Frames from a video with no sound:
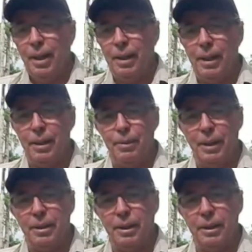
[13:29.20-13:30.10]
And
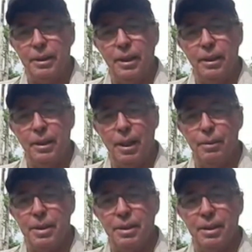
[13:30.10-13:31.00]
anyway,
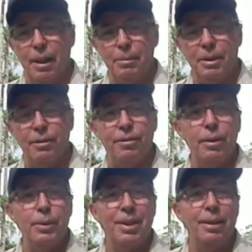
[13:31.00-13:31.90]
our consignment of
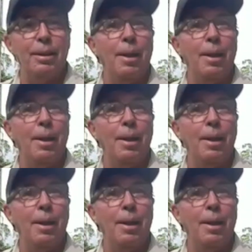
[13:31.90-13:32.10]
fruit